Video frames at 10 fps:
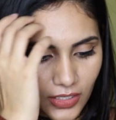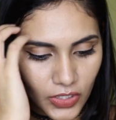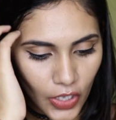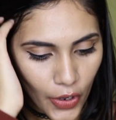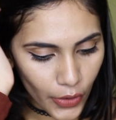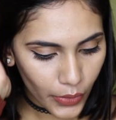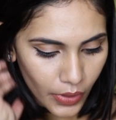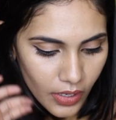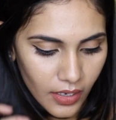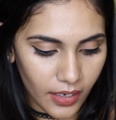So
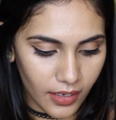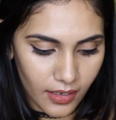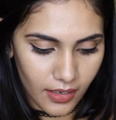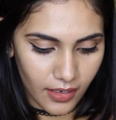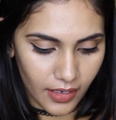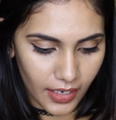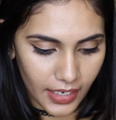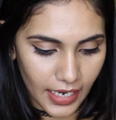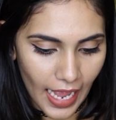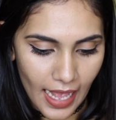
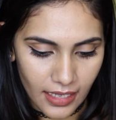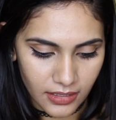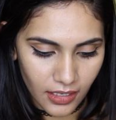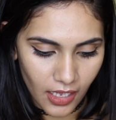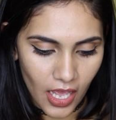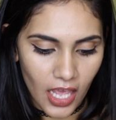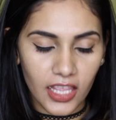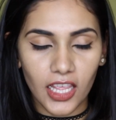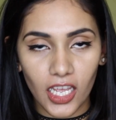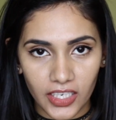it has
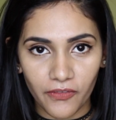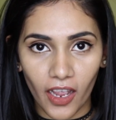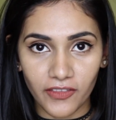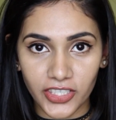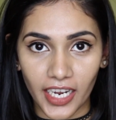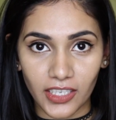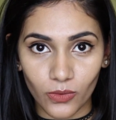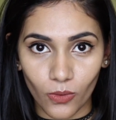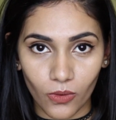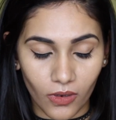35 shades
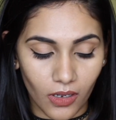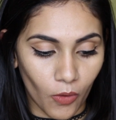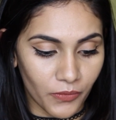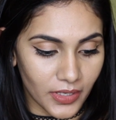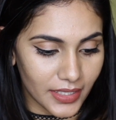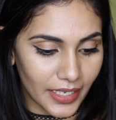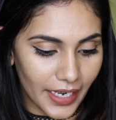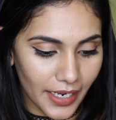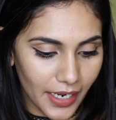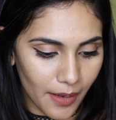
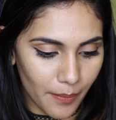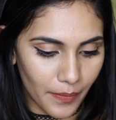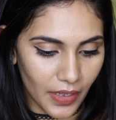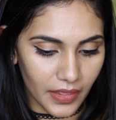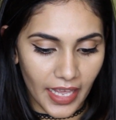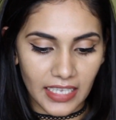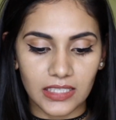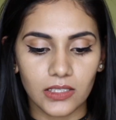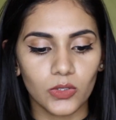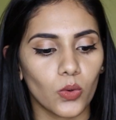obviously, but they're
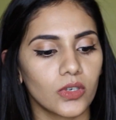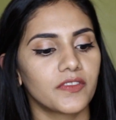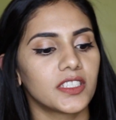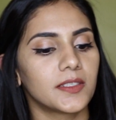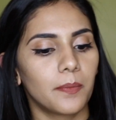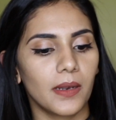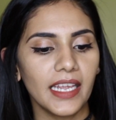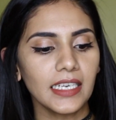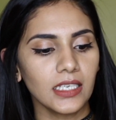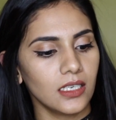sort of
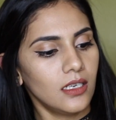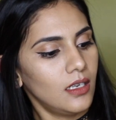split